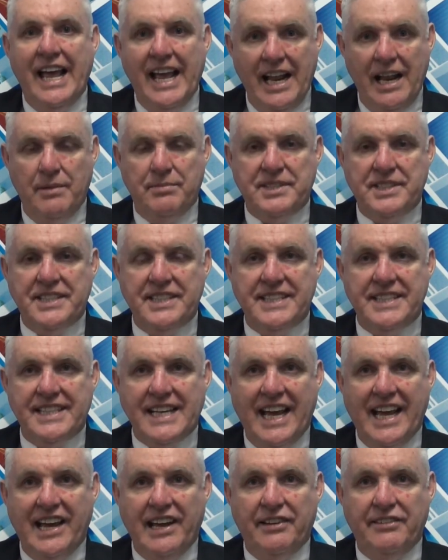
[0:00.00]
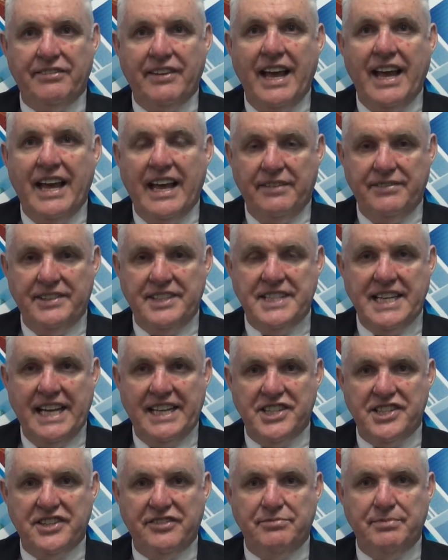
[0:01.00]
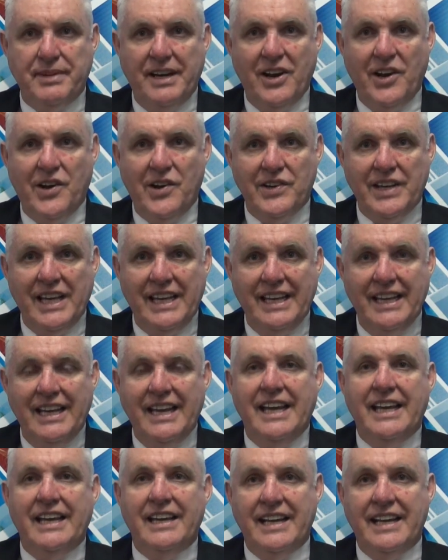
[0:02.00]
helps the staff have a sense of belonging,